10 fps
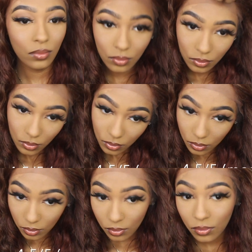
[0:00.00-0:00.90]

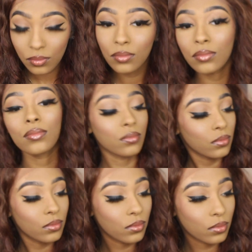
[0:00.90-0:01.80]

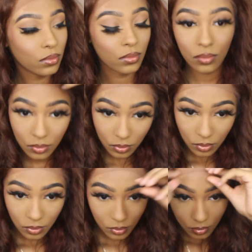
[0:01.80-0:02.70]

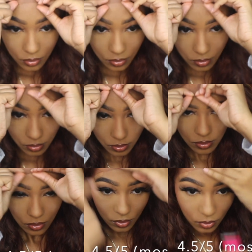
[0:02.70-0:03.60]

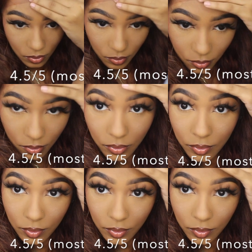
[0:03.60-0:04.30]
No one is speaking in this clip.